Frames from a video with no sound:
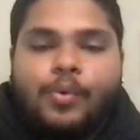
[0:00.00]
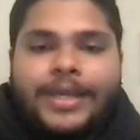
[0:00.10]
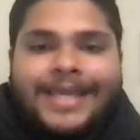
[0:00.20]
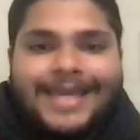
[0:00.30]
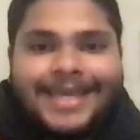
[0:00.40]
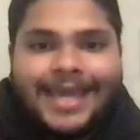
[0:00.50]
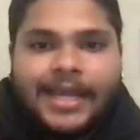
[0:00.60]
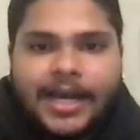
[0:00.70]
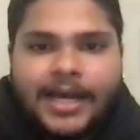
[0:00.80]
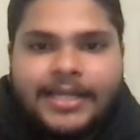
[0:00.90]
he
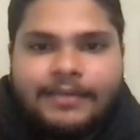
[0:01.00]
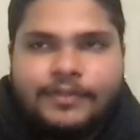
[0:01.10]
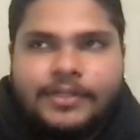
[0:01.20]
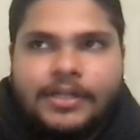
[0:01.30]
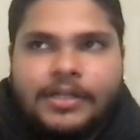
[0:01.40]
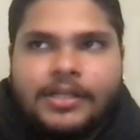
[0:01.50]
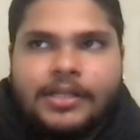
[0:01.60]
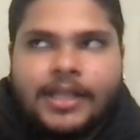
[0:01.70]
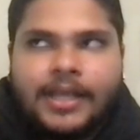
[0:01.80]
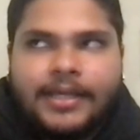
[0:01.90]
cannot even
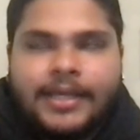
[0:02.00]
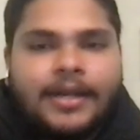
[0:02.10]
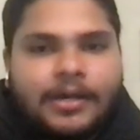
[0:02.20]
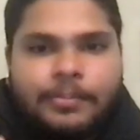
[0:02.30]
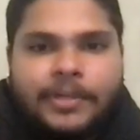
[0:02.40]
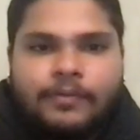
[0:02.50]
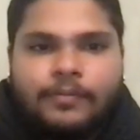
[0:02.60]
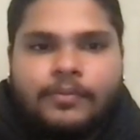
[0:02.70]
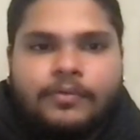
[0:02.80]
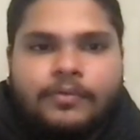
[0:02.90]
like get up and
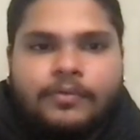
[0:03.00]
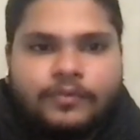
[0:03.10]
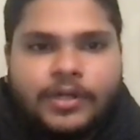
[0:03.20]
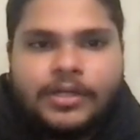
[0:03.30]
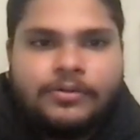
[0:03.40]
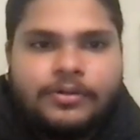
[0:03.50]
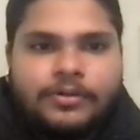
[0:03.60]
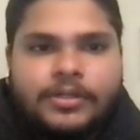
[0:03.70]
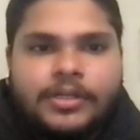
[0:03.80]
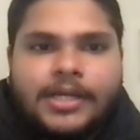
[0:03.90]
run
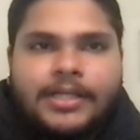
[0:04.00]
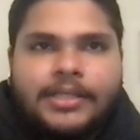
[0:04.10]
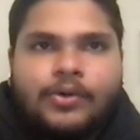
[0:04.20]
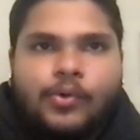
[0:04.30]
or yeah. the